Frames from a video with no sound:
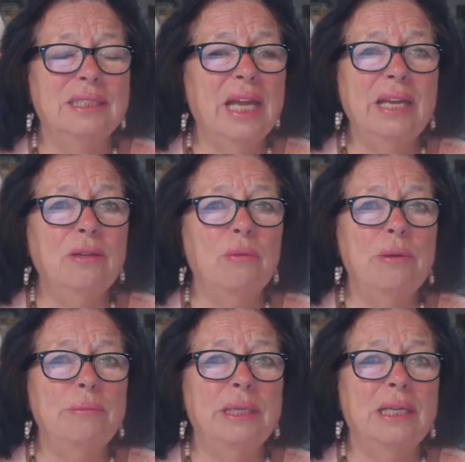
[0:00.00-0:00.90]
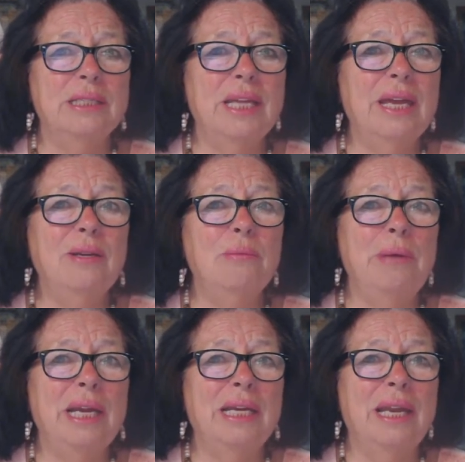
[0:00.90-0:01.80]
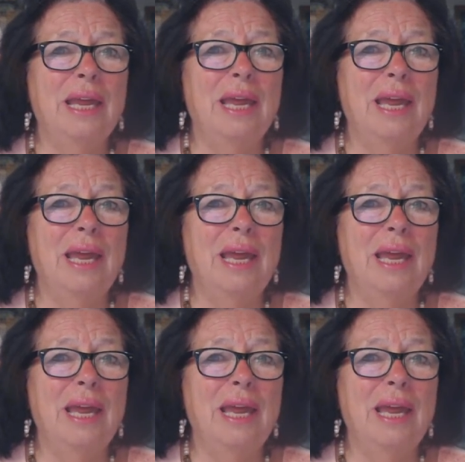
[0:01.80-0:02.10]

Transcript: there are no women, there are no men,